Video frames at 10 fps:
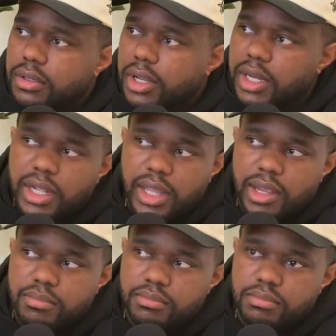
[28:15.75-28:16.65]
And I
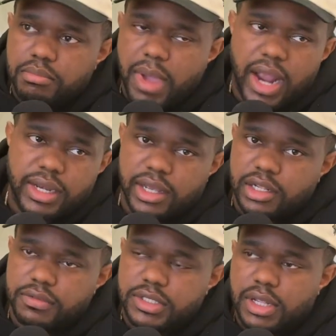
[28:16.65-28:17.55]
like backed out
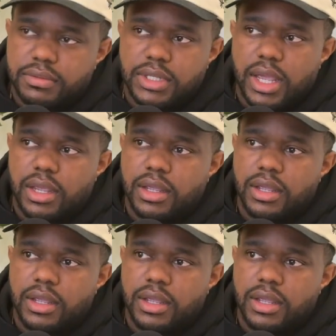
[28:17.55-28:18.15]
of it because I was like,